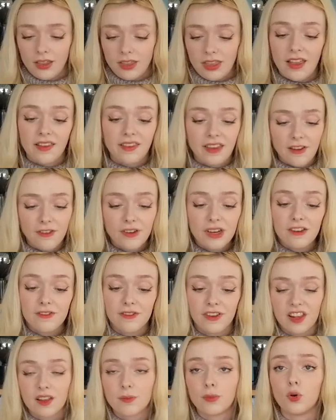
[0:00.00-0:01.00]
There's definitely
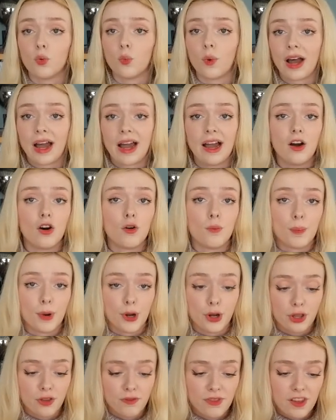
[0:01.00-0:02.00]
visible wear on
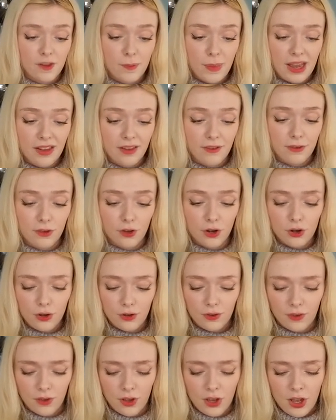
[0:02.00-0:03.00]
both of these pairs of
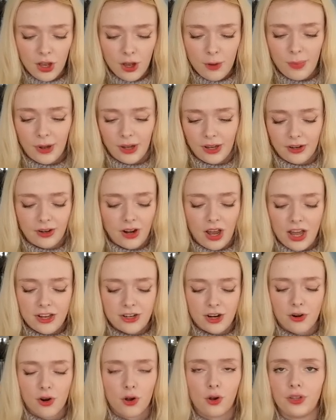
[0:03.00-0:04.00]
socks, but I
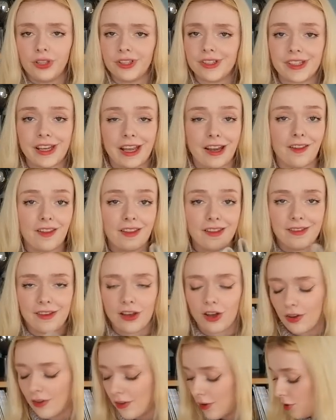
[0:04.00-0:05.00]
don't hold it against these
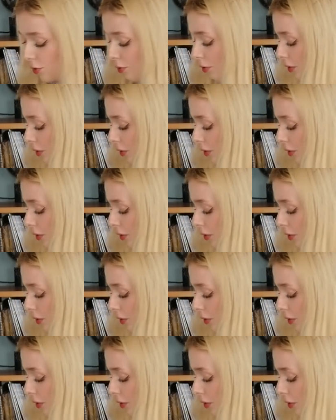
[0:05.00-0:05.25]
yarns at